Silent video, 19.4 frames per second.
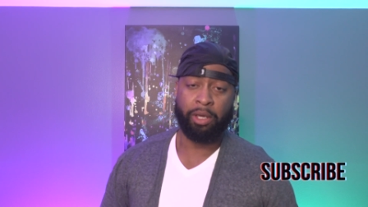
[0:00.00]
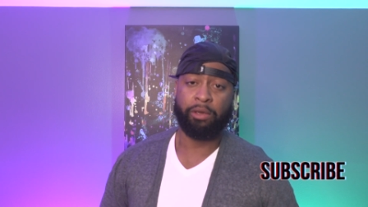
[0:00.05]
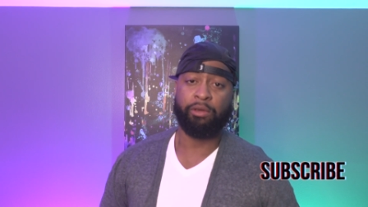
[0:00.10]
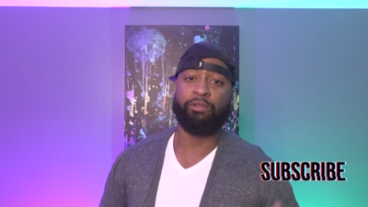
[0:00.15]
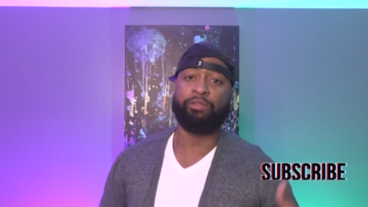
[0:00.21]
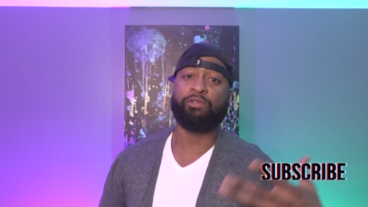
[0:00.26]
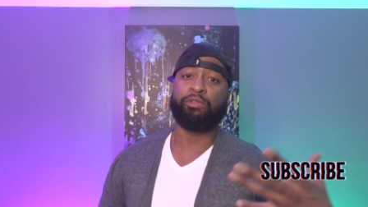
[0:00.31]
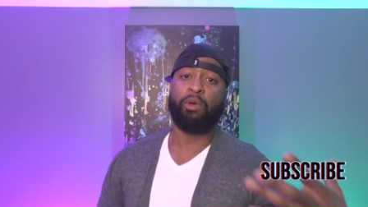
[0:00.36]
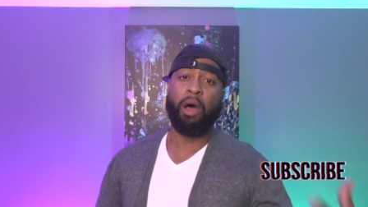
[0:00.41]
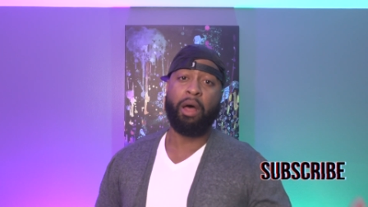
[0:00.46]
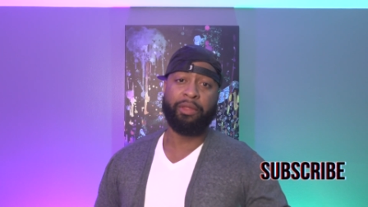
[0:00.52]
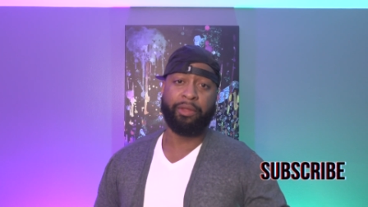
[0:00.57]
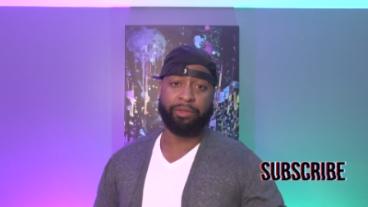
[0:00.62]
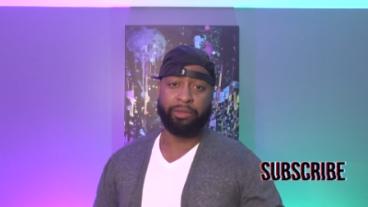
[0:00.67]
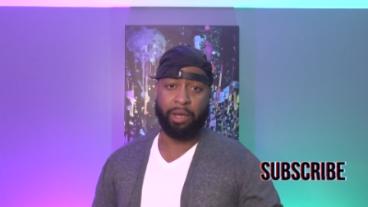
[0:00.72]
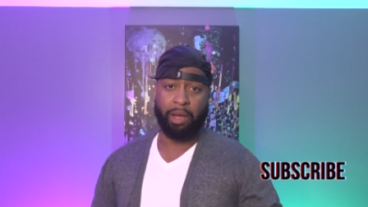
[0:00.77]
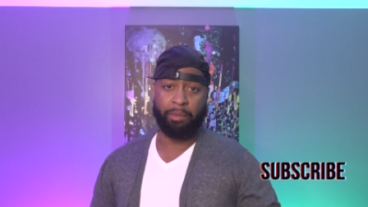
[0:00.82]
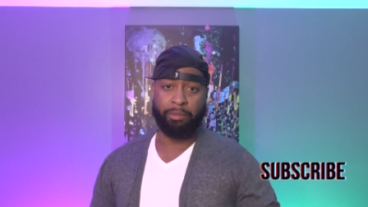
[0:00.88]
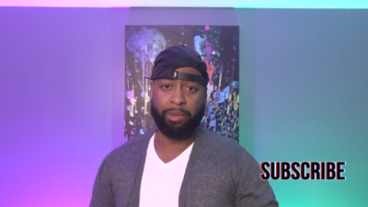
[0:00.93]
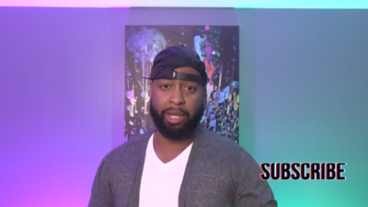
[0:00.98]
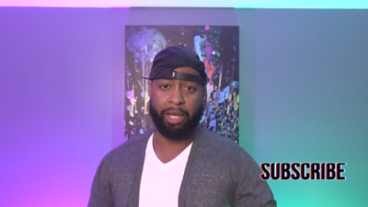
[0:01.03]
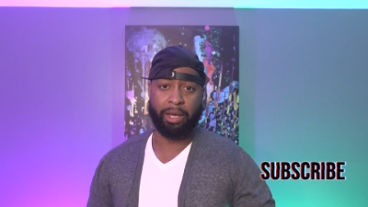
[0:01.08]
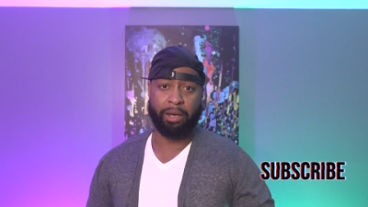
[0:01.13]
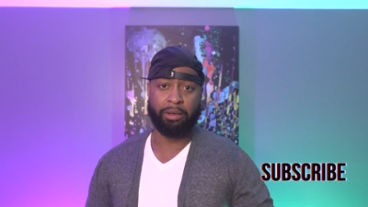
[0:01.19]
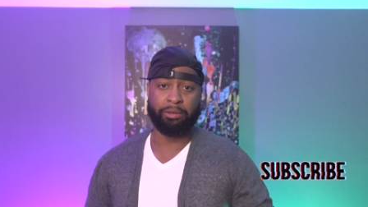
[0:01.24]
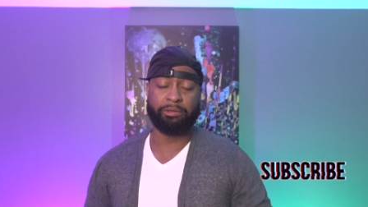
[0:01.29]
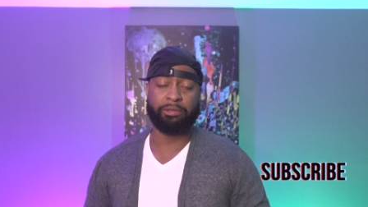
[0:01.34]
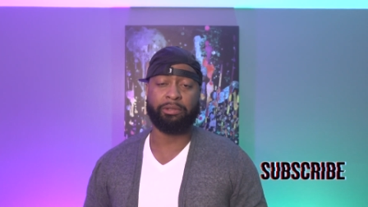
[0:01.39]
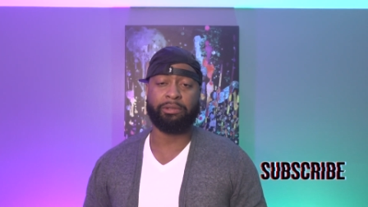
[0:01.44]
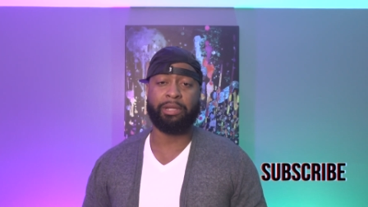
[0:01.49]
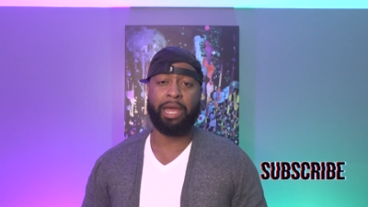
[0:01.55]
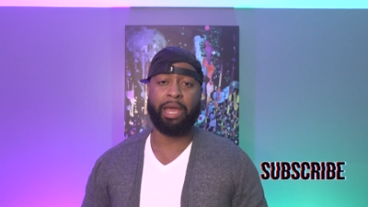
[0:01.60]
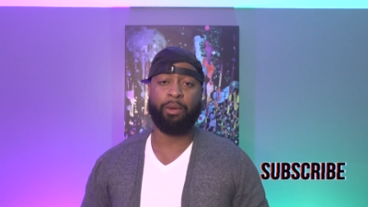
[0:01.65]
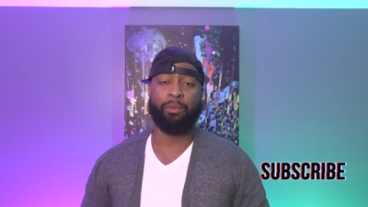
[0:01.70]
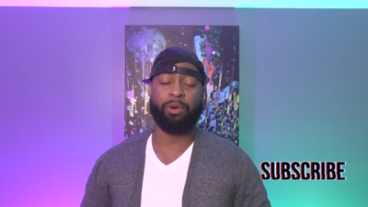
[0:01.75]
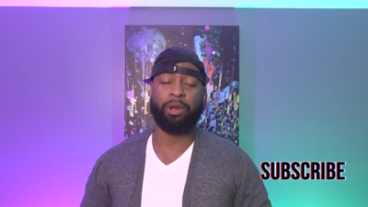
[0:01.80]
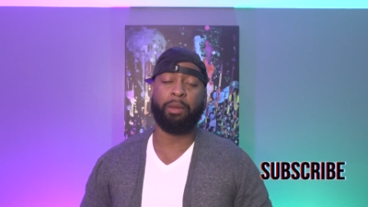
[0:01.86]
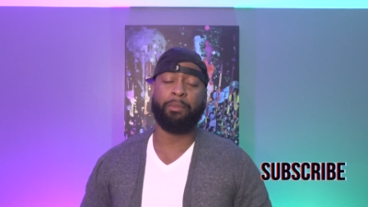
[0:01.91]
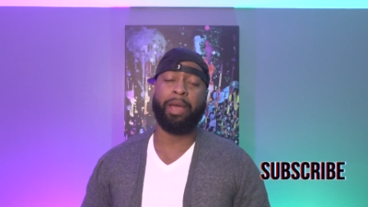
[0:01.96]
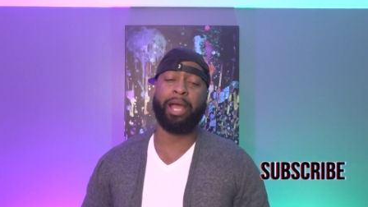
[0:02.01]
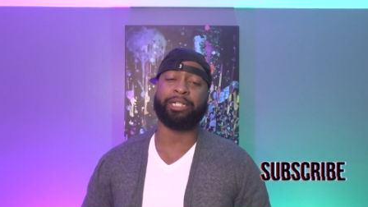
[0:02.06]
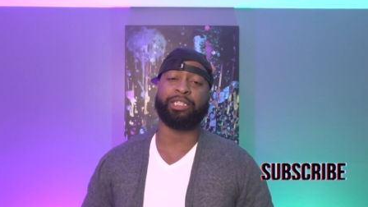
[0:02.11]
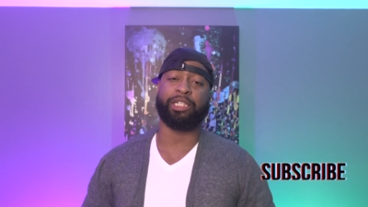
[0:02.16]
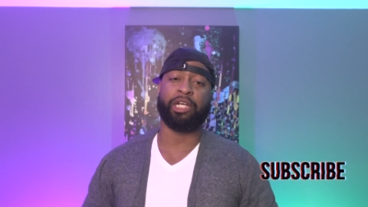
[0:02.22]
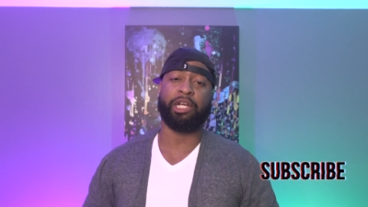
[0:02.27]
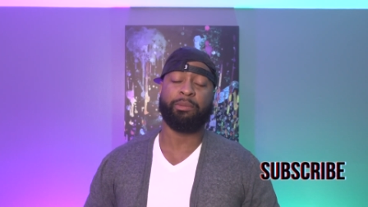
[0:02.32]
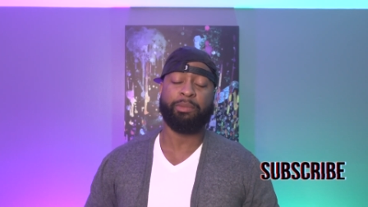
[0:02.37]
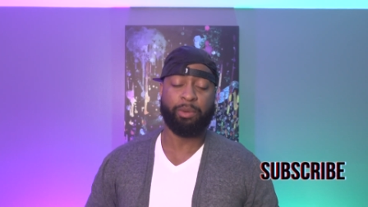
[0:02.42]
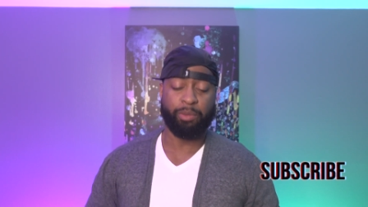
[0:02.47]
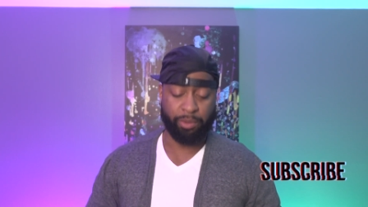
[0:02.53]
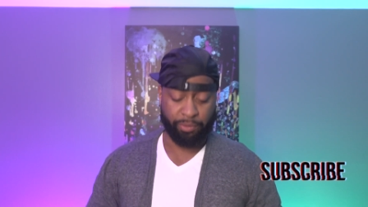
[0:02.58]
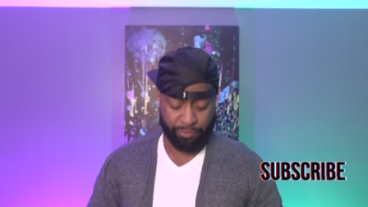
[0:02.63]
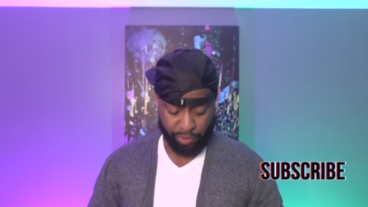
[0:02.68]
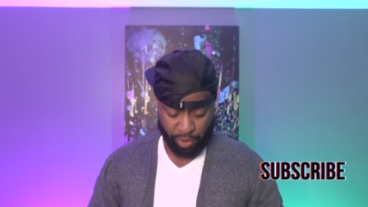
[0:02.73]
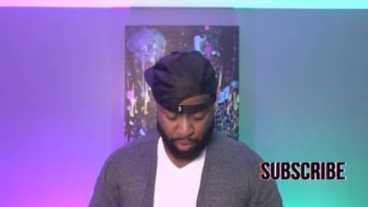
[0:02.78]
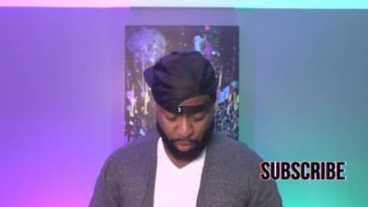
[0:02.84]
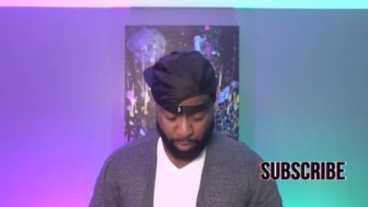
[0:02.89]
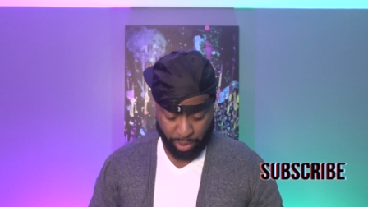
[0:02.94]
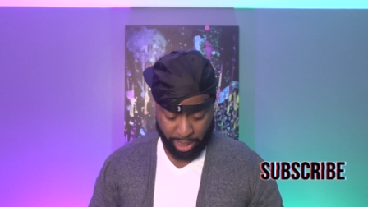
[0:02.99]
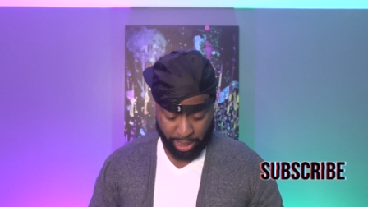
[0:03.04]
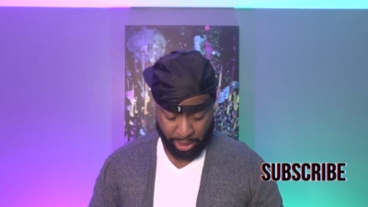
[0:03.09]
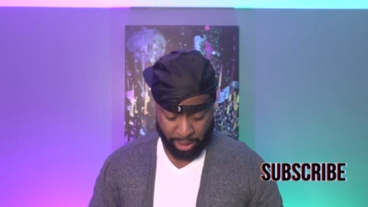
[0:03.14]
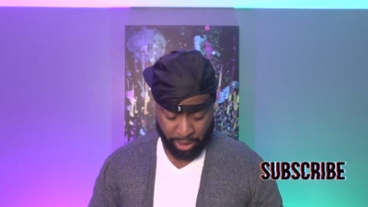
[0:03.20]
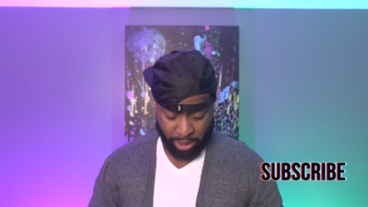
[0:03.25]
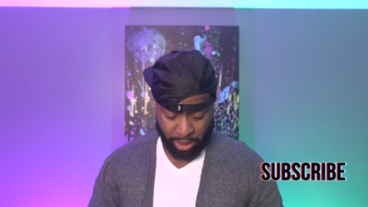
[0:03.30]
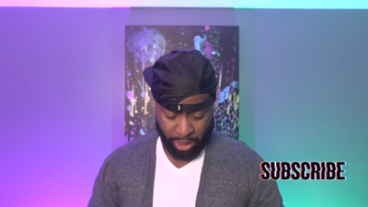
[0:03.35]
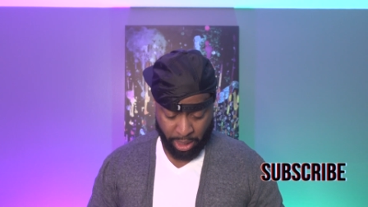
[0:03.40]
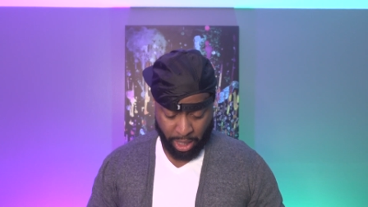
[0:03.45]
You saw the thumbnail. Today, what I'm actually going to be reviewing